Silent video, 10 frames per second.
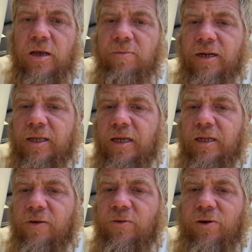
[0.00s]
But again,
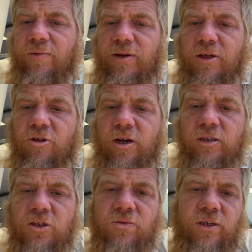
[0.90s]
if you have not shared
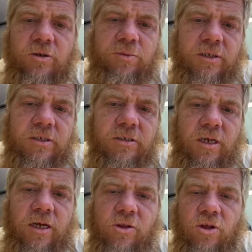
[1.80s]
this video, please
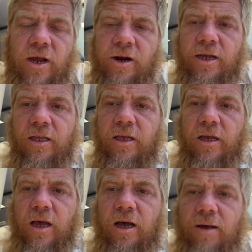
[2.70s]
uh, share it.
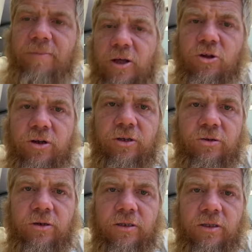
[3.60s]
Uh, make sure
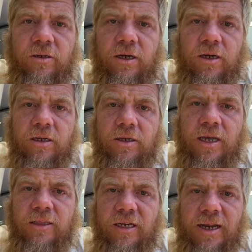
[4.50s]
you uh,
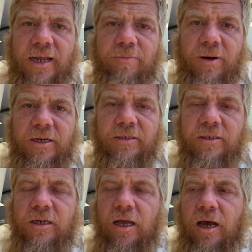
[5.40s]
hit the like
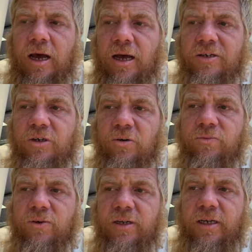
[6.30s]
button. Uh, don't
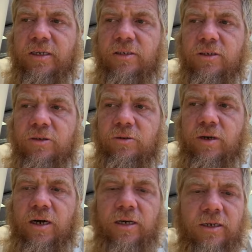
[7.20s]
forget to
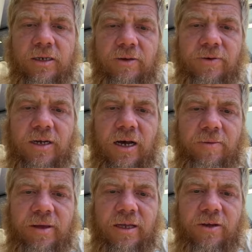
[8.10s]
uh, leave a
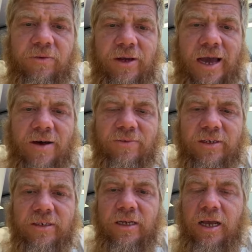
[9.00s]
comment if you
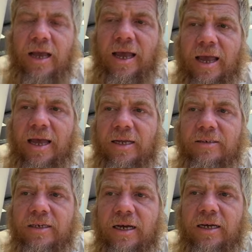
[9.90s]
haven't.
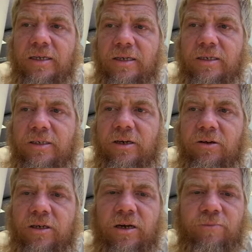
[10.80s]
And, uh, you
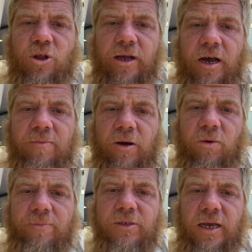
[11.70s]
know, come check out my
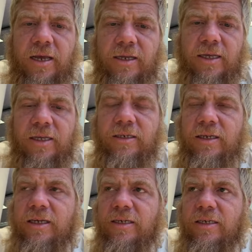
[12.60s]
website. Again,
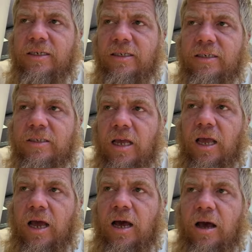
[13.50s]
it is
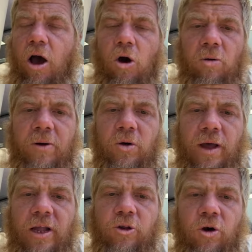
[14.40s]
uh, hobo,
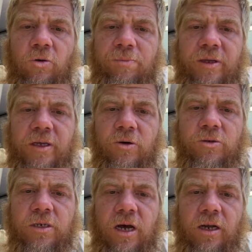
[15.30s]
H O B O,
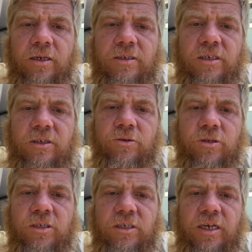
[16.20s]
tuck, T U
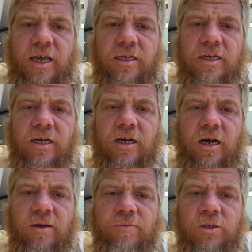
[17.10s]
C K dot
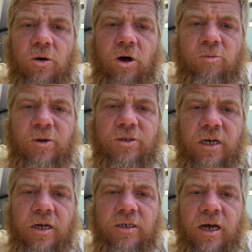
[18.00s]
com. So
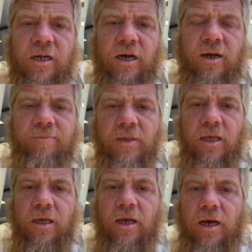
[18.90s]
hobotuck dot com.
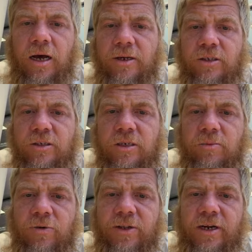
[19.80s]
Uh, you can come
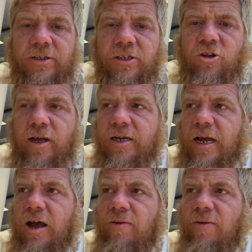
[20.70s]
over there. You can check it out.